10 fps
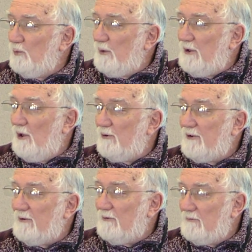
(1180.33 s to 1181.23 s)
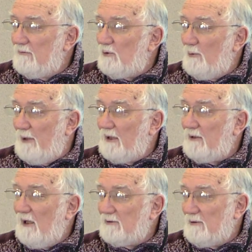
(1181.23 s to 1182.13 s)
we know that
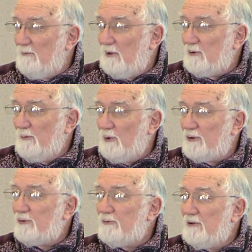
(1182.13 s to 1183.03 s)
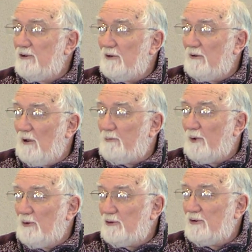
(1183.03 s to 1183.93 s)
Quebec has a much more stringent
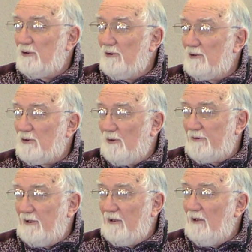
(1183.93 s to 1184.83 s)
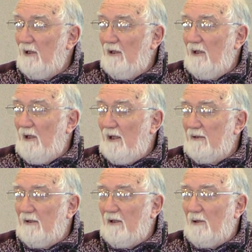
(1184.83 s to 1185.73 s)
approach to this whole thing,
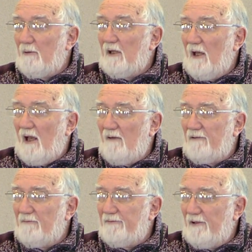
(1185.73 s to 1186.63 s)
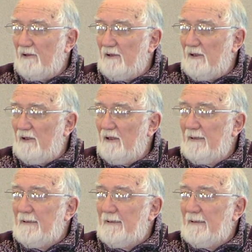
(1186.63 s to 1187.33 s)
and they already have a fairly